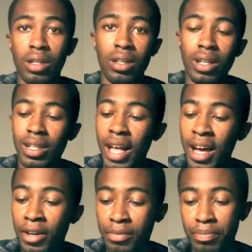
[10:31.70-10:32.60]
Good
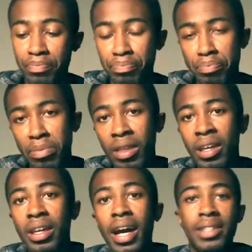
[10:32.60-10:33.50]
cloud.
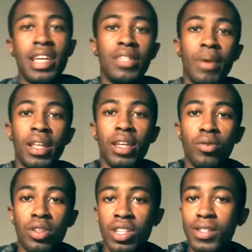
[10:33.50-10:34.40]
I taste my
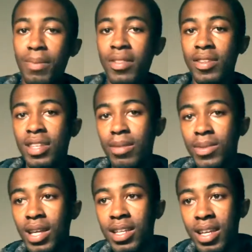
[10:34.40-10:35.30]
liquid just about the same
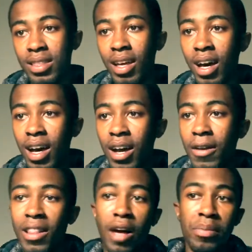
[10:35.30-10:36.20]
as I did the
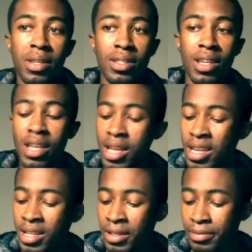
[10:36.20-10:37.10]
Cloud Beast
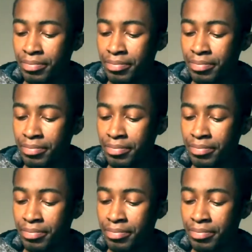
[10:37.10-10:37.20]
King.